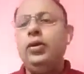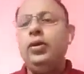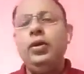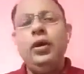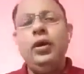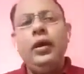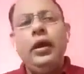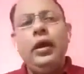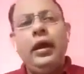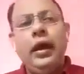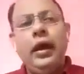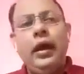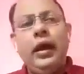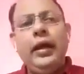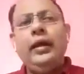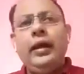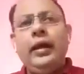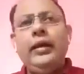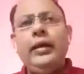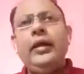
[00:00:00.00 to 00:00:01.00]
So
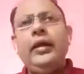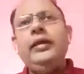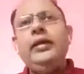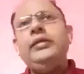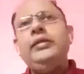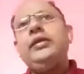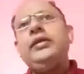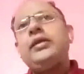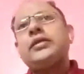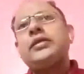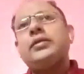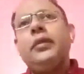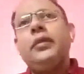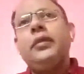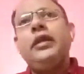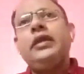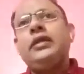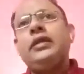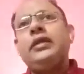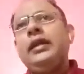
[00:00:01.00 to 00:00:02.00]
I just
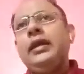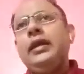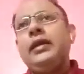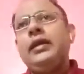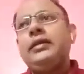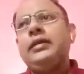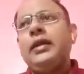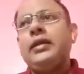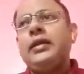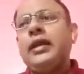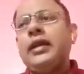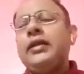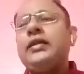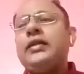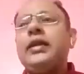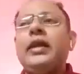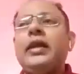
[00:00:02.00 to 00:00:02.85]
made it clear that